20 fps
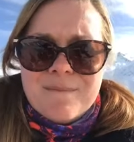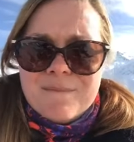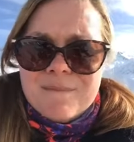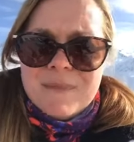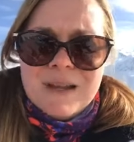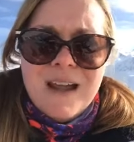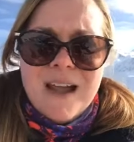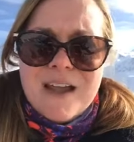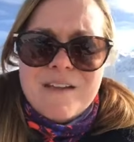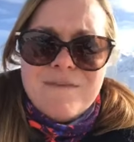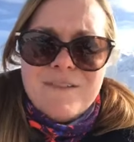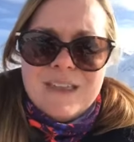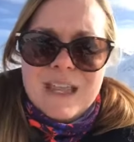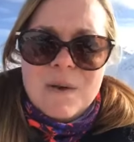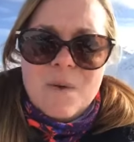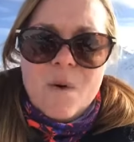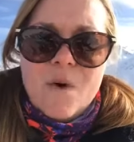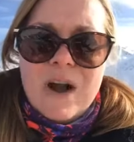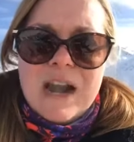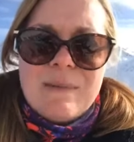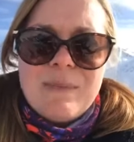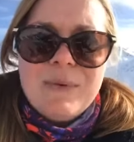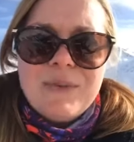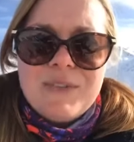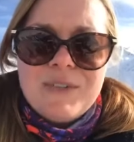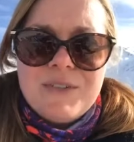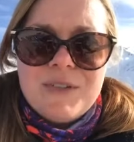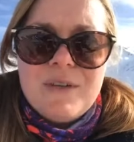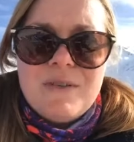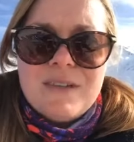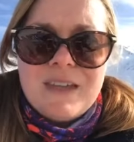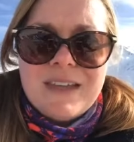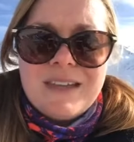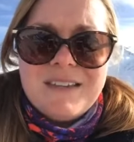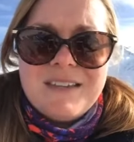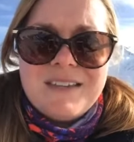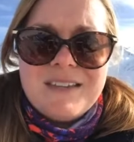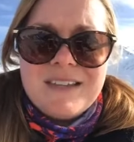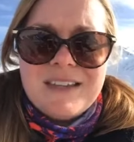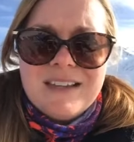life and that we're able to do
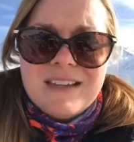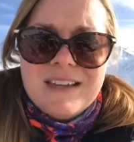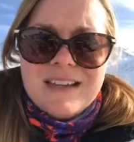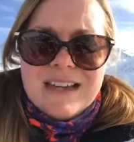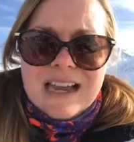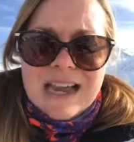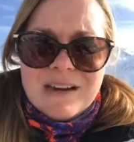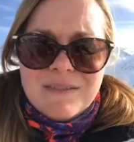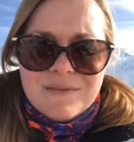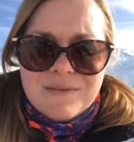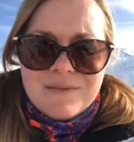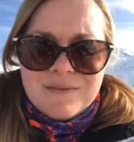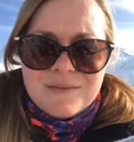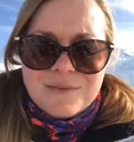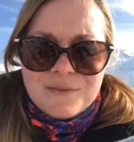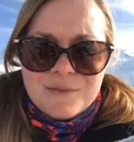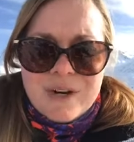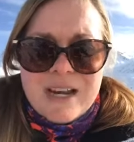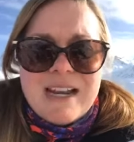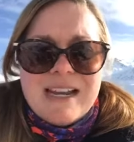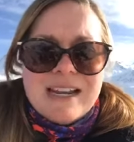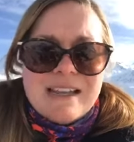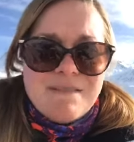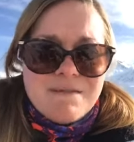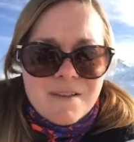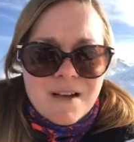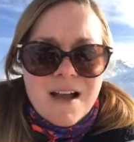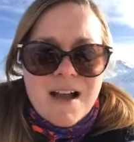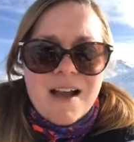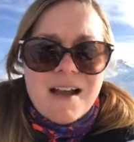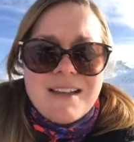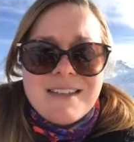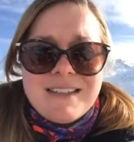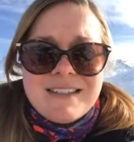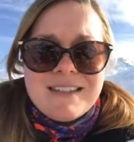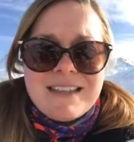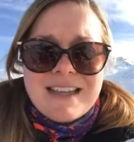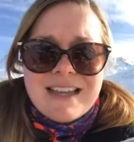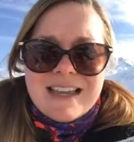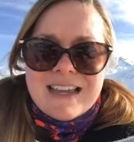this. And really for
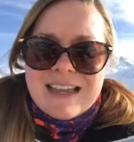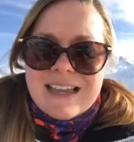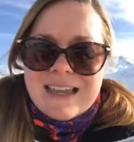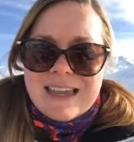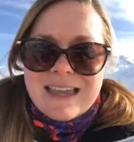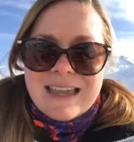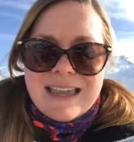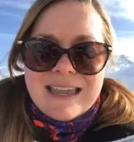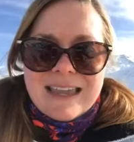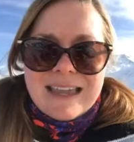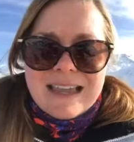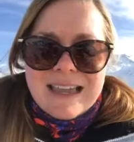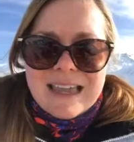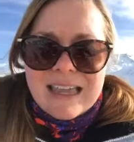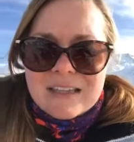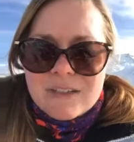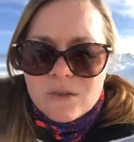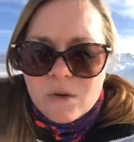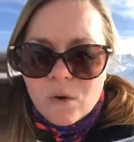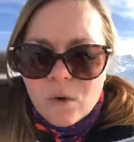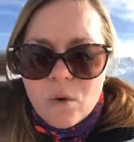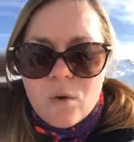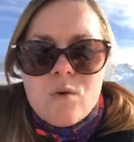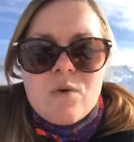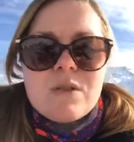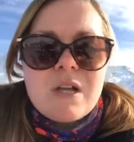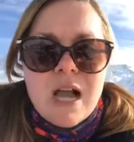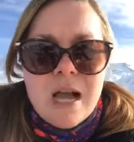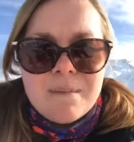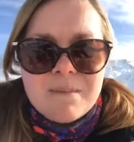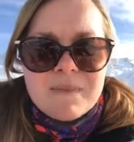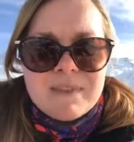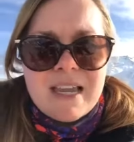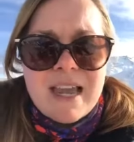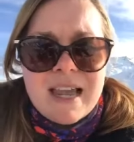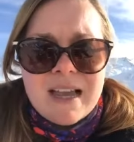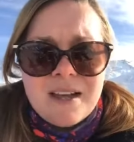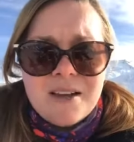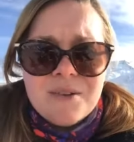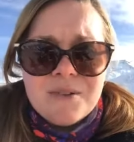us, it has all come
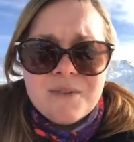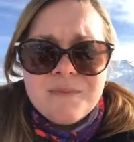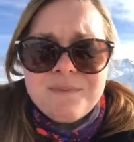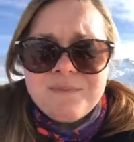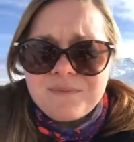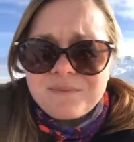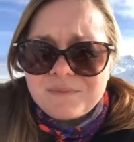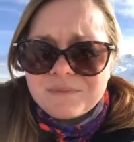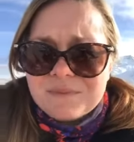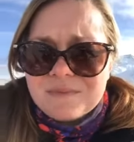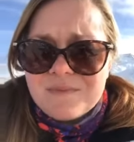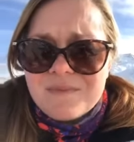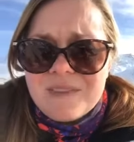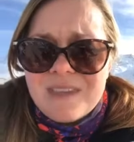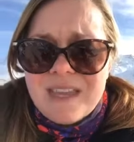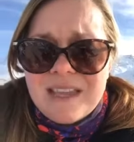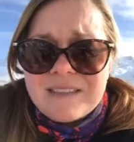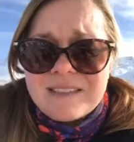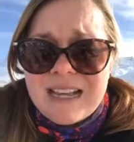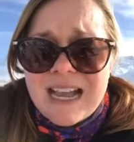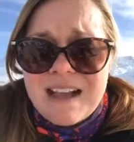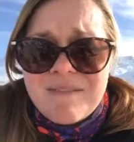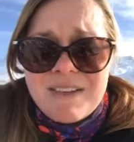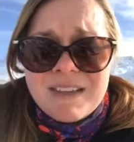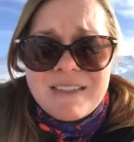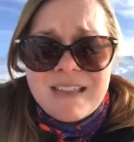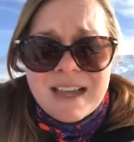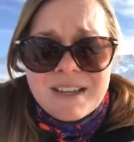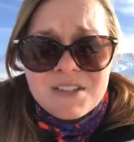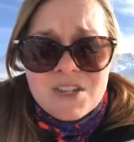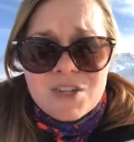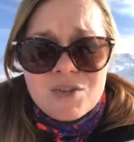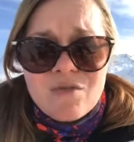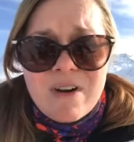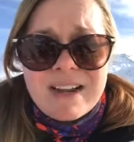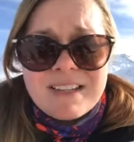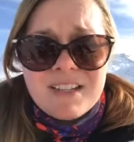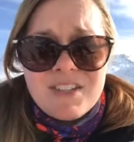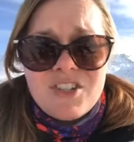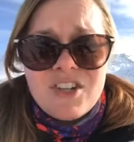down to having that
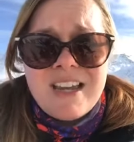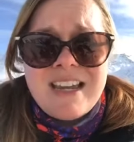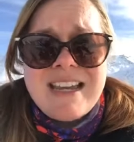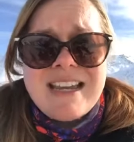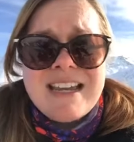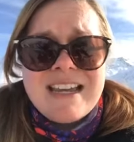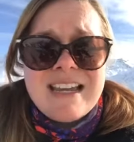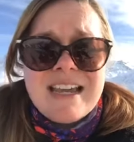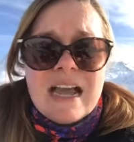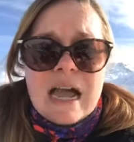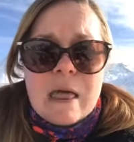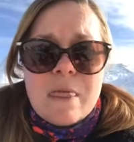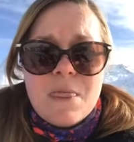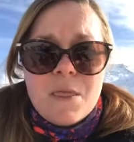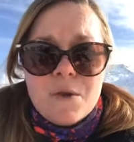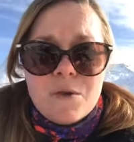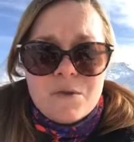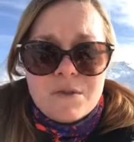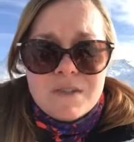strategy and those